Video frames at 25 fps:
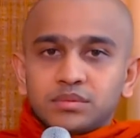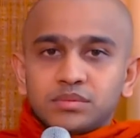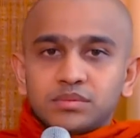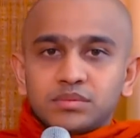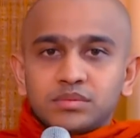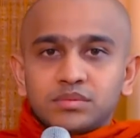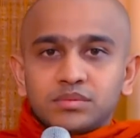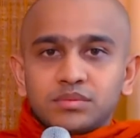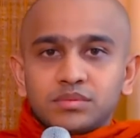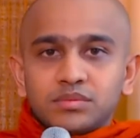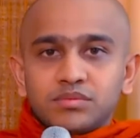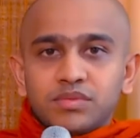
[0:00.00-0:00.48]

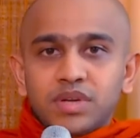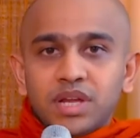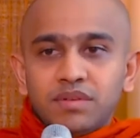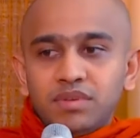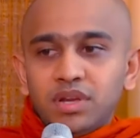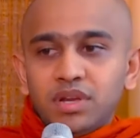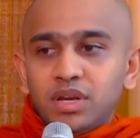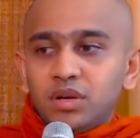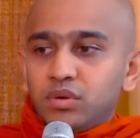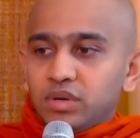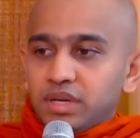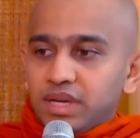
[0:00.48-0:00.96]
when we
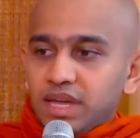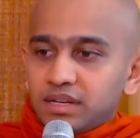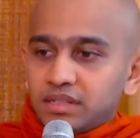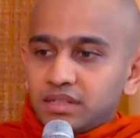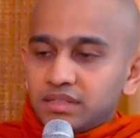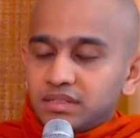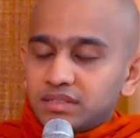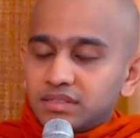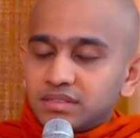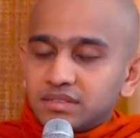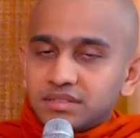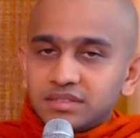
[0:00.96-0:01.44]
look at
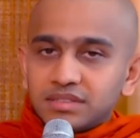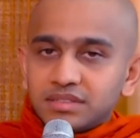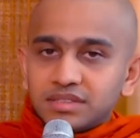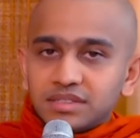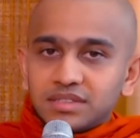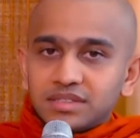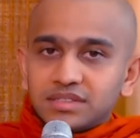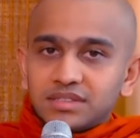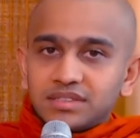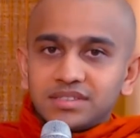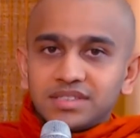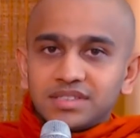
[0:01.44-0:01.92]

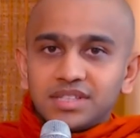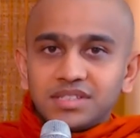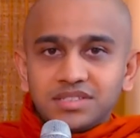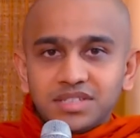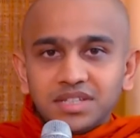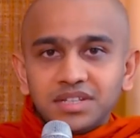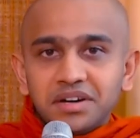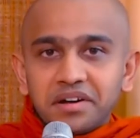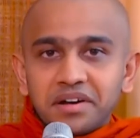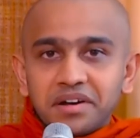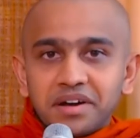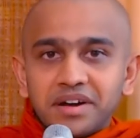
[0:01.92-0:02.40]
the
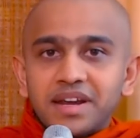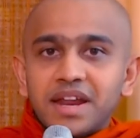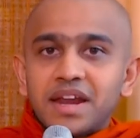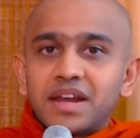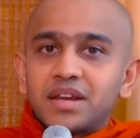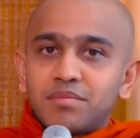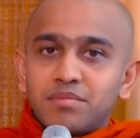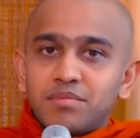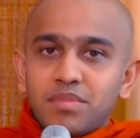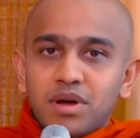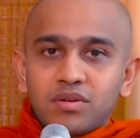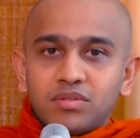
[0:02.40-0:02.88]
children and
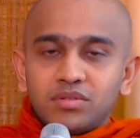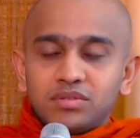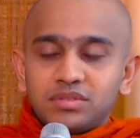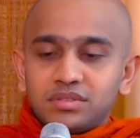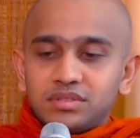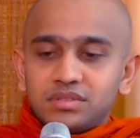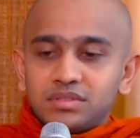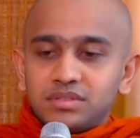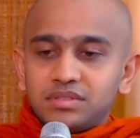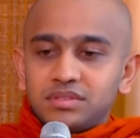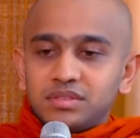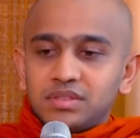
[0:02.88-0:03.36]

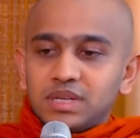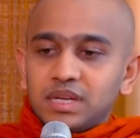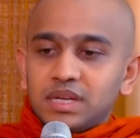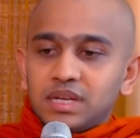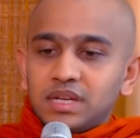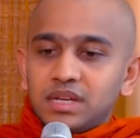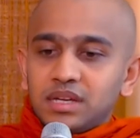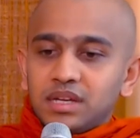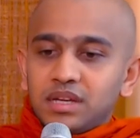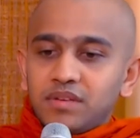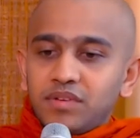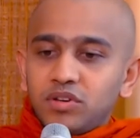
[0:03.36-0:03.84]

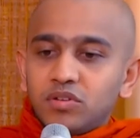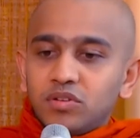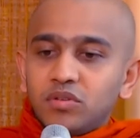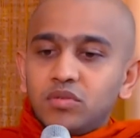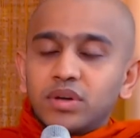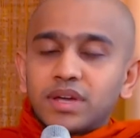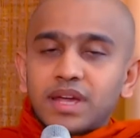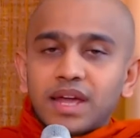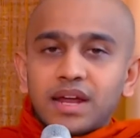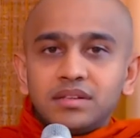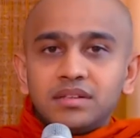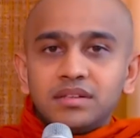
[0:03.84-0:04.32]
when you look
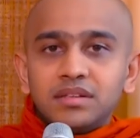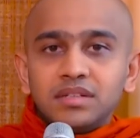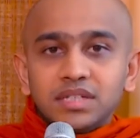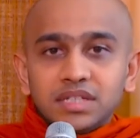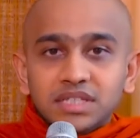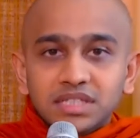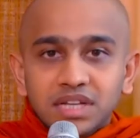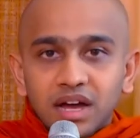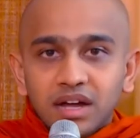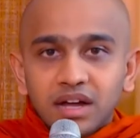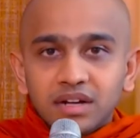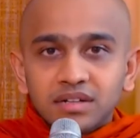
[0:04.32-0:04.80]
at the
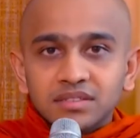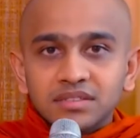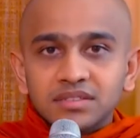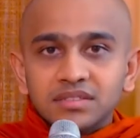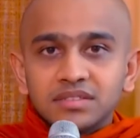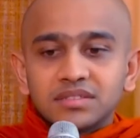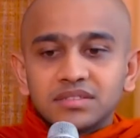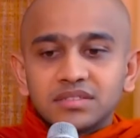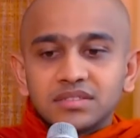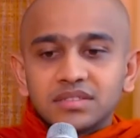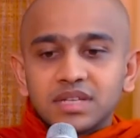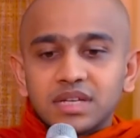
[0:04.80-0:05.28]

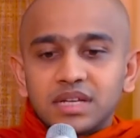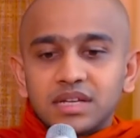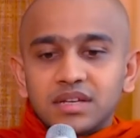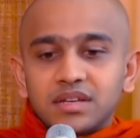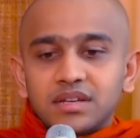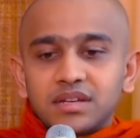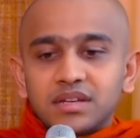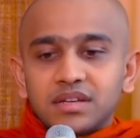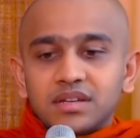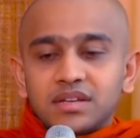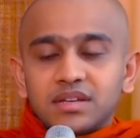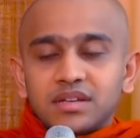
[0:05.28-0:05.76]
adults,
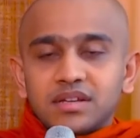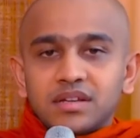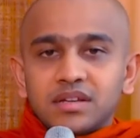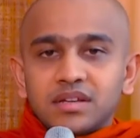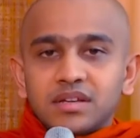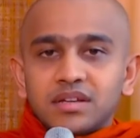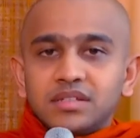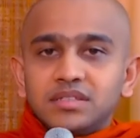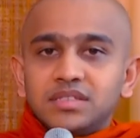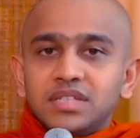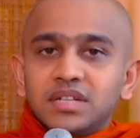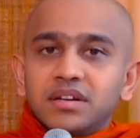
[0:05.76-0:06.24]

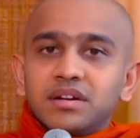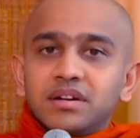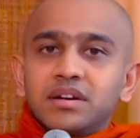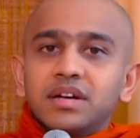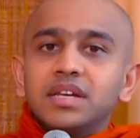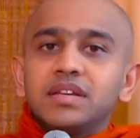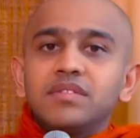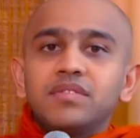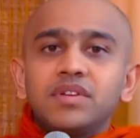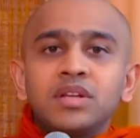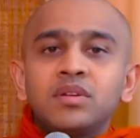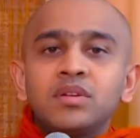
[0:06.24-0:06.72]
generally
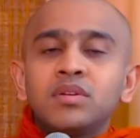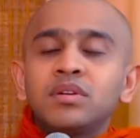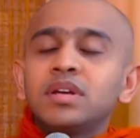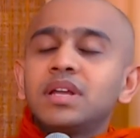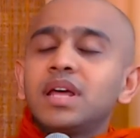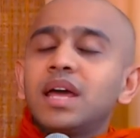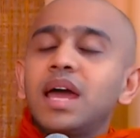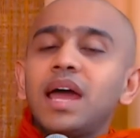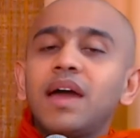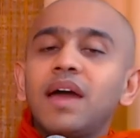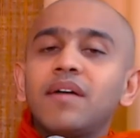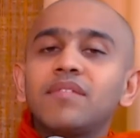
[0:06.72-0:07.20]
we don't
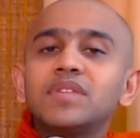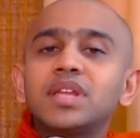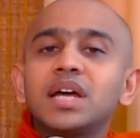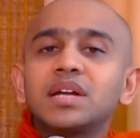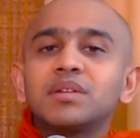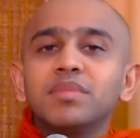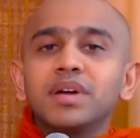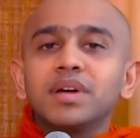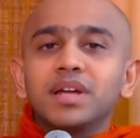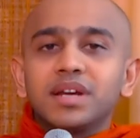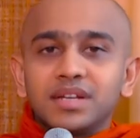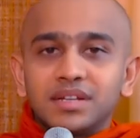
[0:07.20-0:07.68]
have that
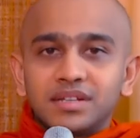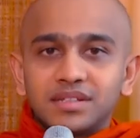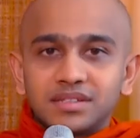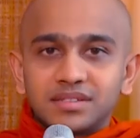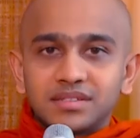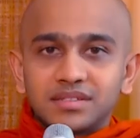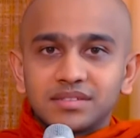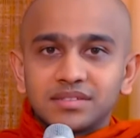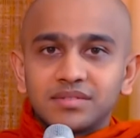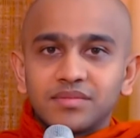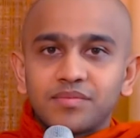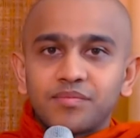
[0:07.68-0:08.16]
merit.
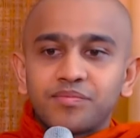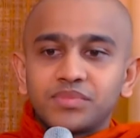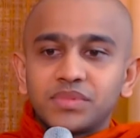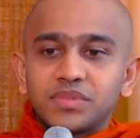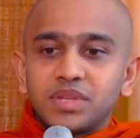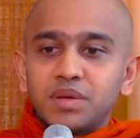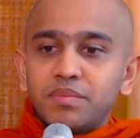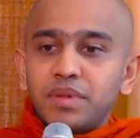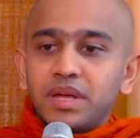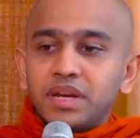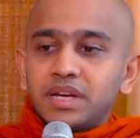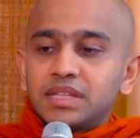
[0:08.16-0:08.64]
The
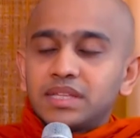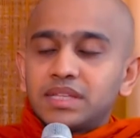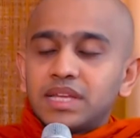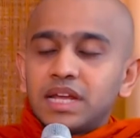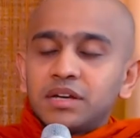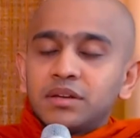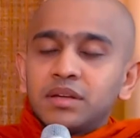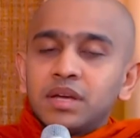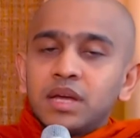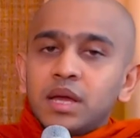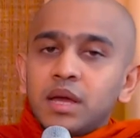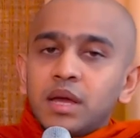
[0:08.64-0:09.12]
merit that
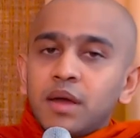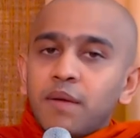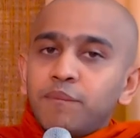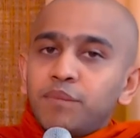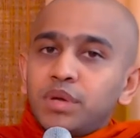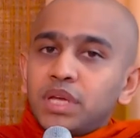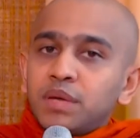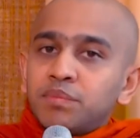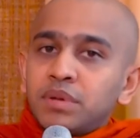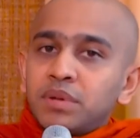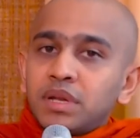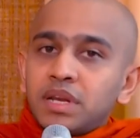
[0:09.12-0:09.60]

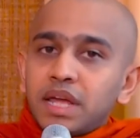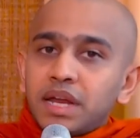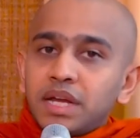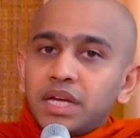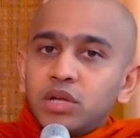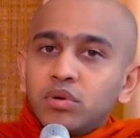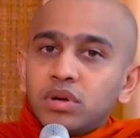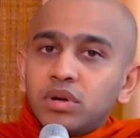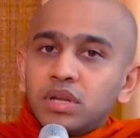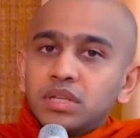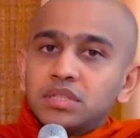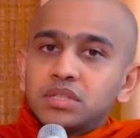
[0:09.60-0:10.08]
people had
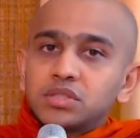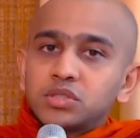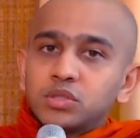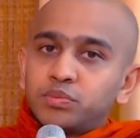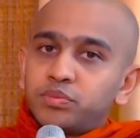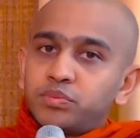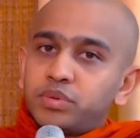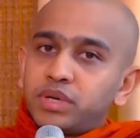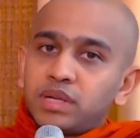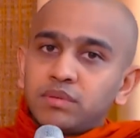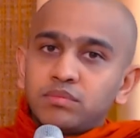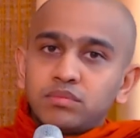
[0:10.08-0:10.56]
during the
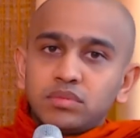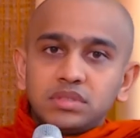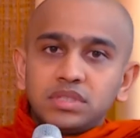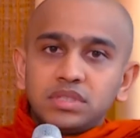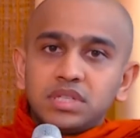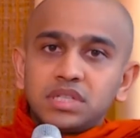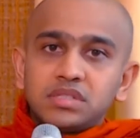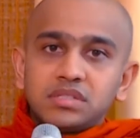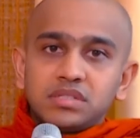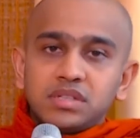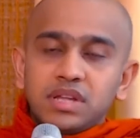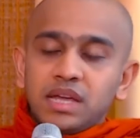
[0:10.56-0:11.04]
Supreme
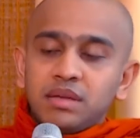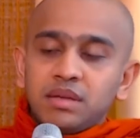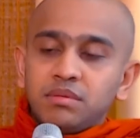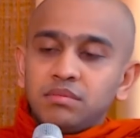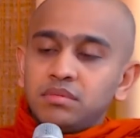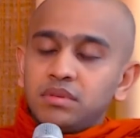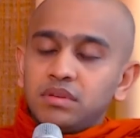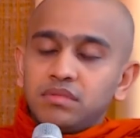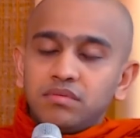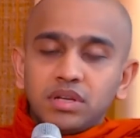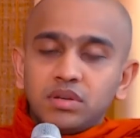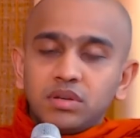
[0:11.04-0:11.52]
Buddha's time,
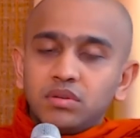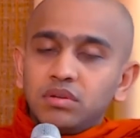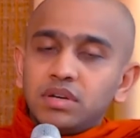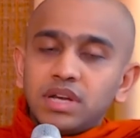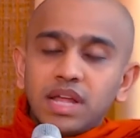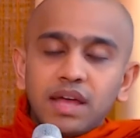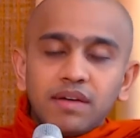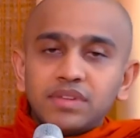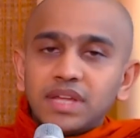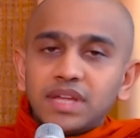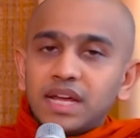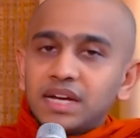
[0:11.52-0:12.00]
we don't
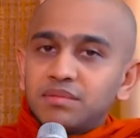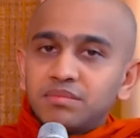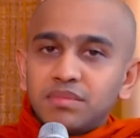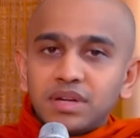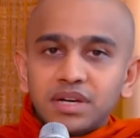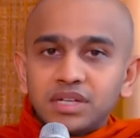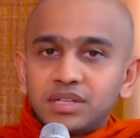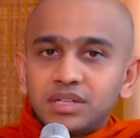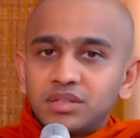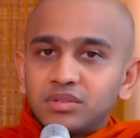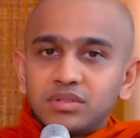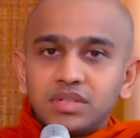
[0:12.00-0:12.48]
have that
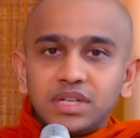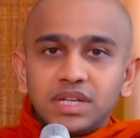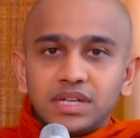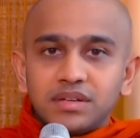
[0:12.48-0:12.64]
merit today.